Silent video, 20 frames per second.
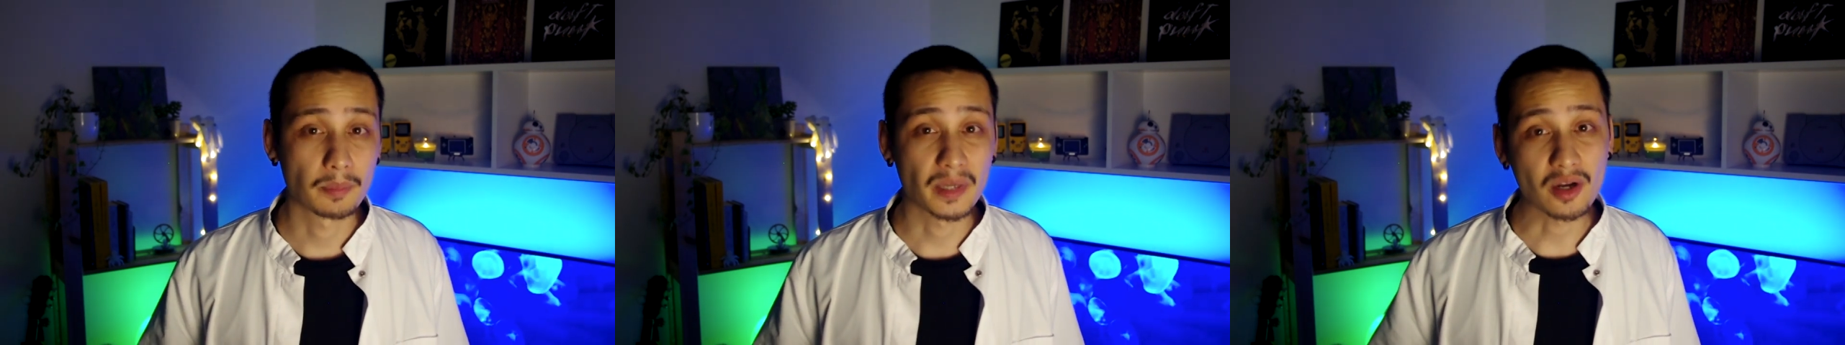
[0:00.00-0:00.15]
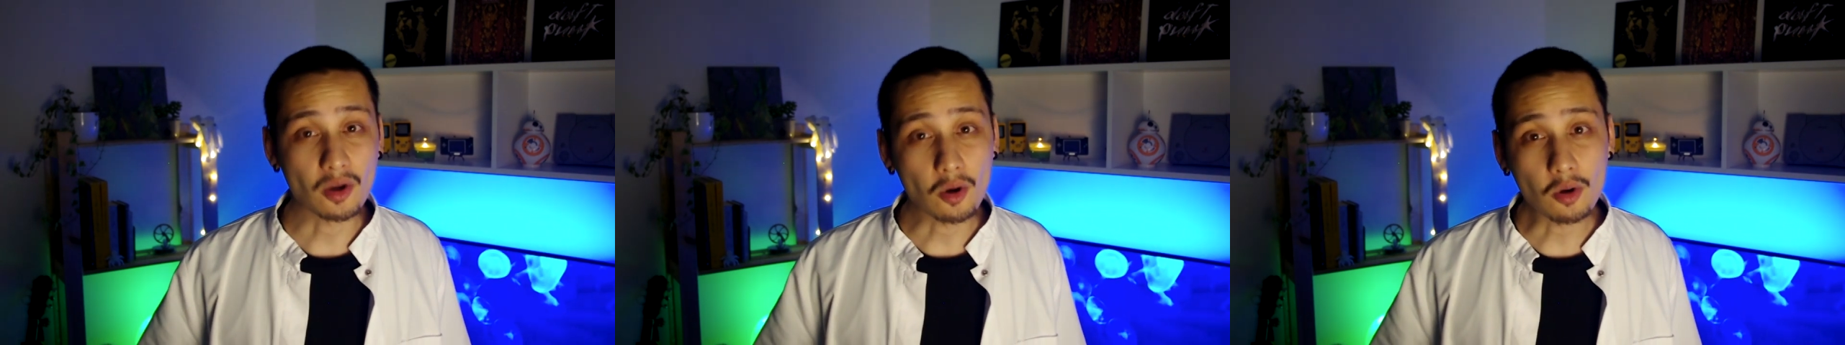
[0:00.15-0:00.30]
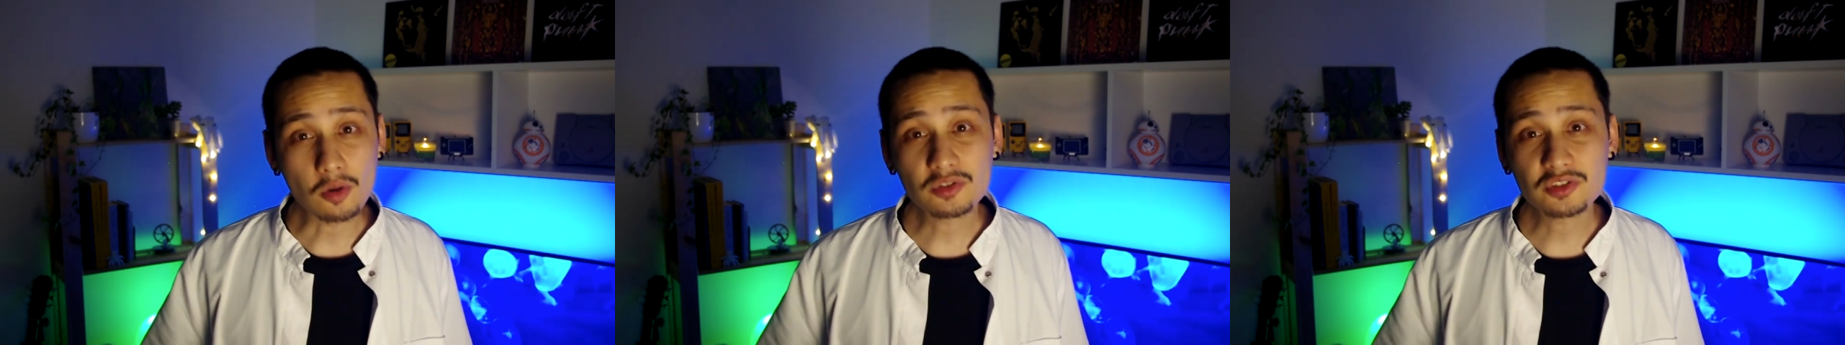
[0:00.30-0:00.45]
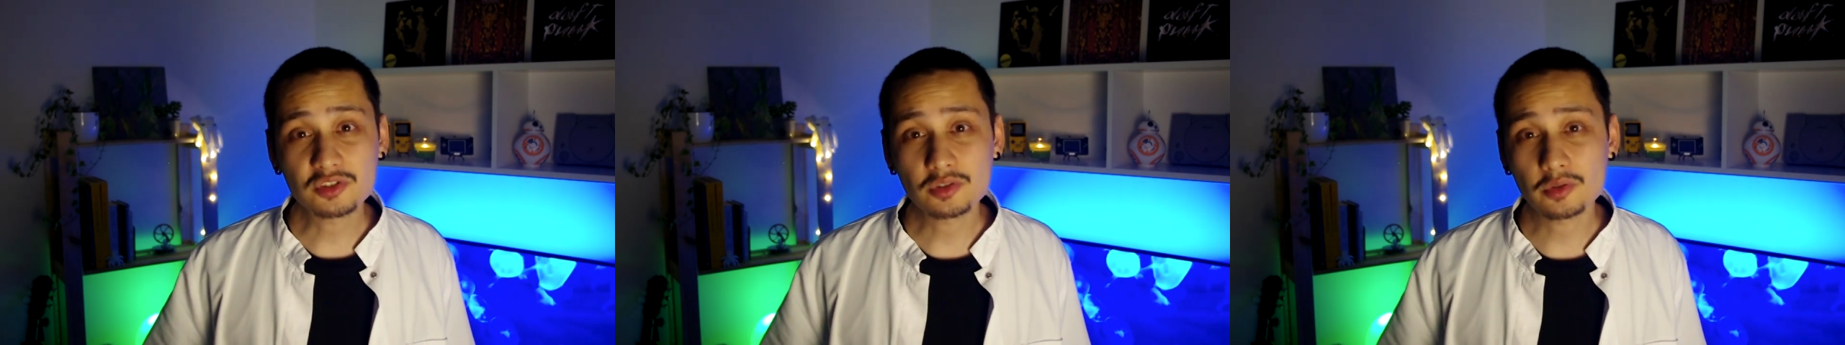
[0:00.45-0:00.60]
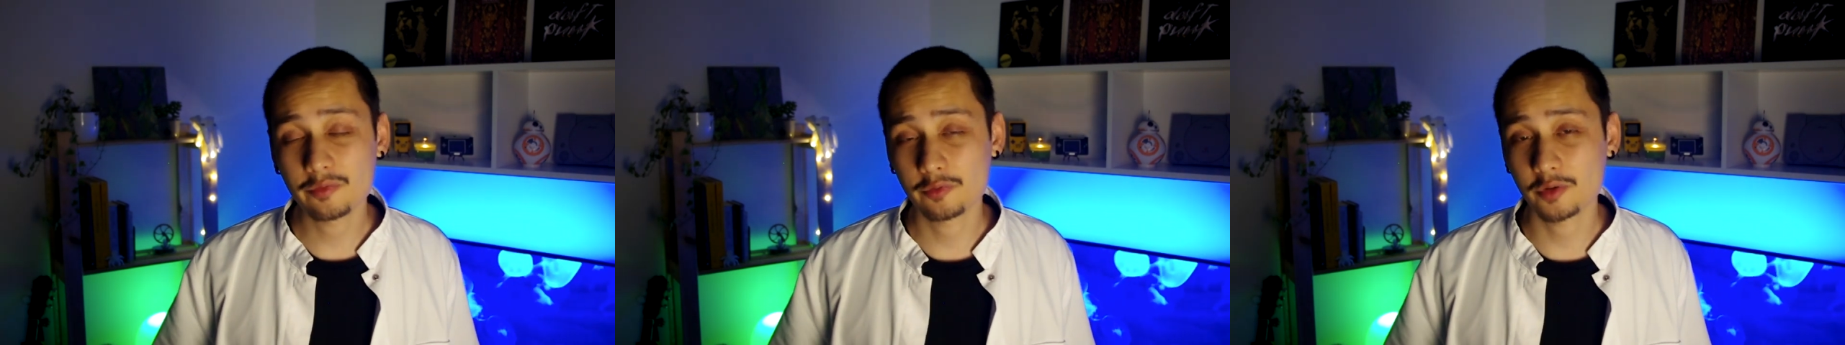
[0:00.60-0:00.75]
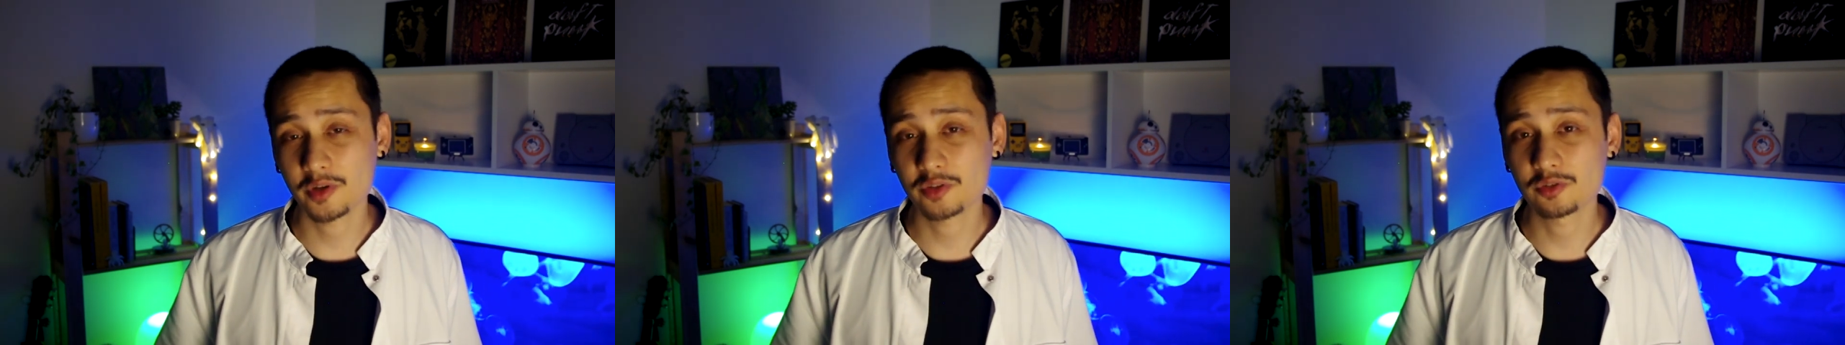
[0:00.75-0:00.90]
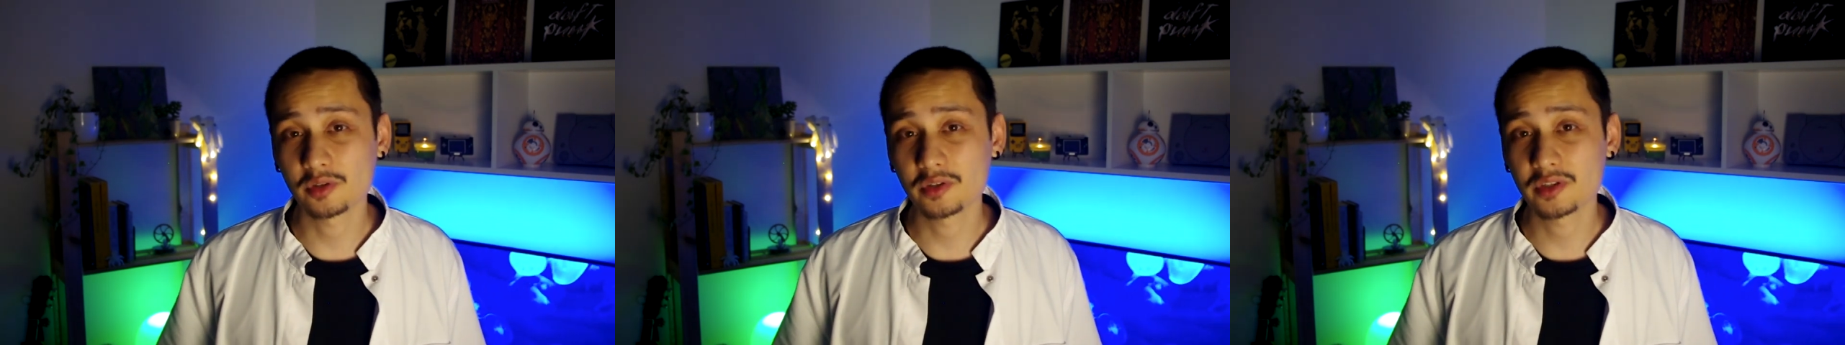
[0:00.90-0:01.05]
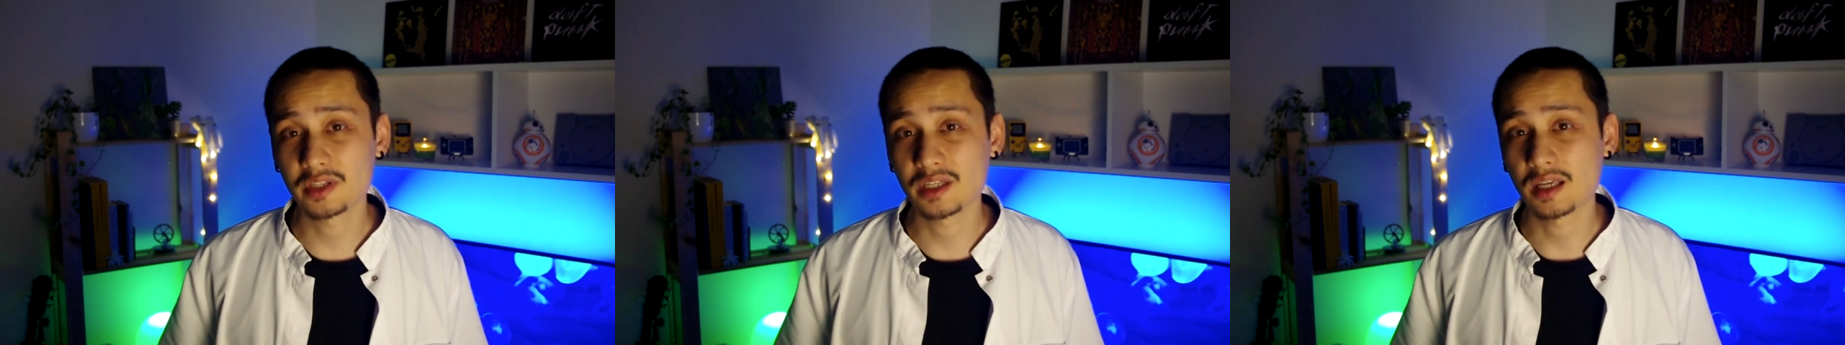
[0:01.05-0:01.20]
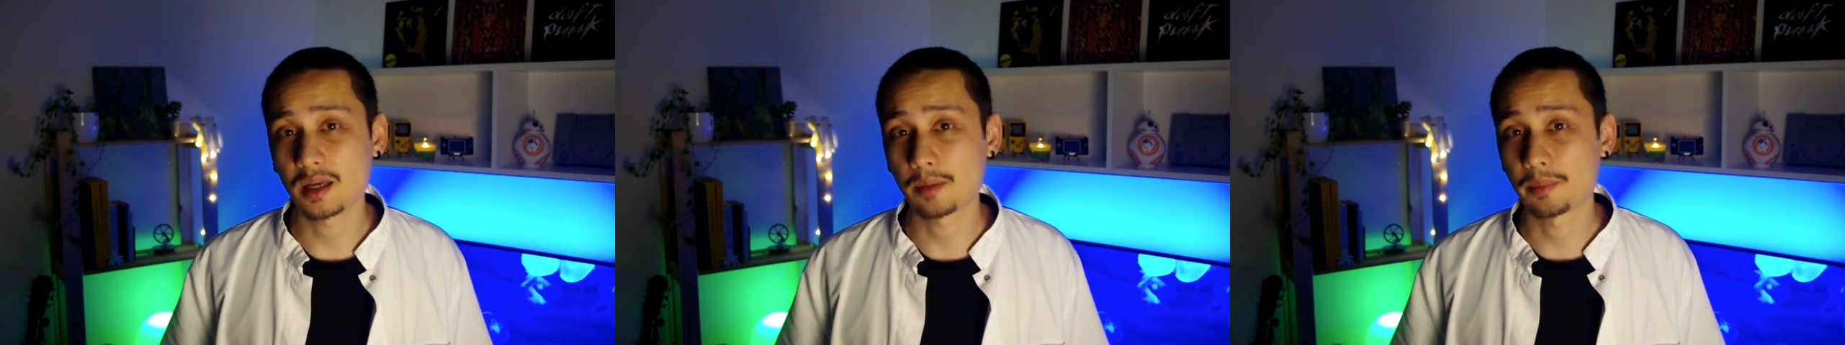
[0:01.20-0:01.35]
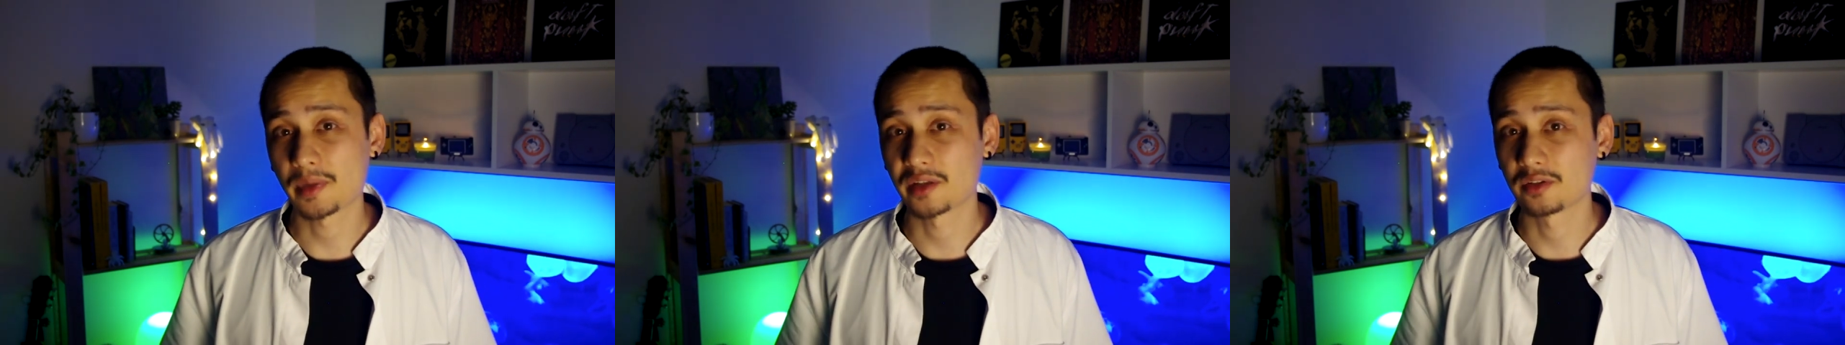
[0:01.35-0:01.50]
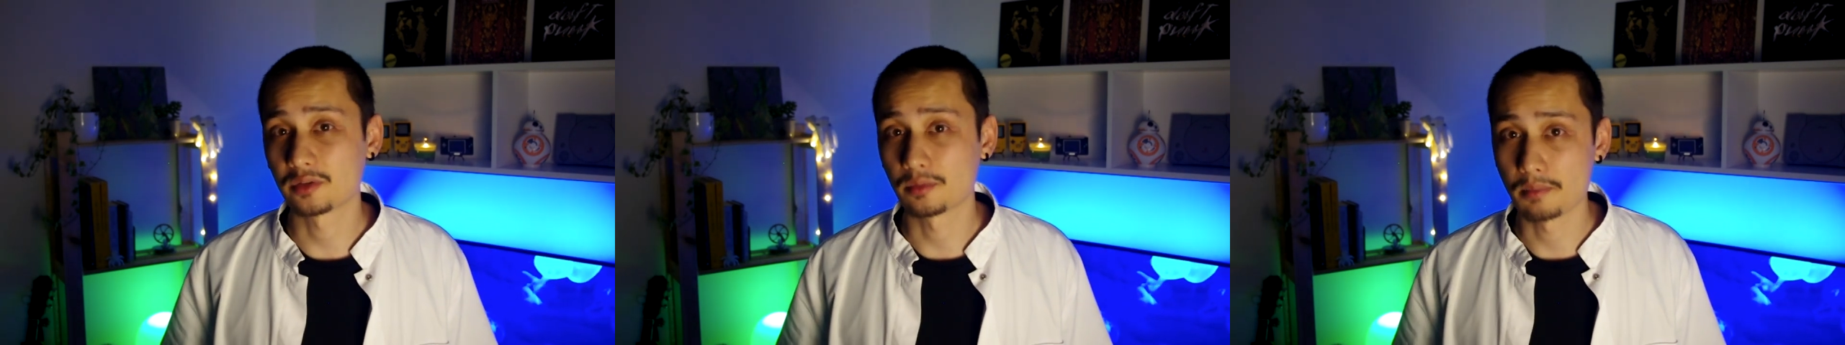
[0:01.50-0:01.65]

but also if we're talking about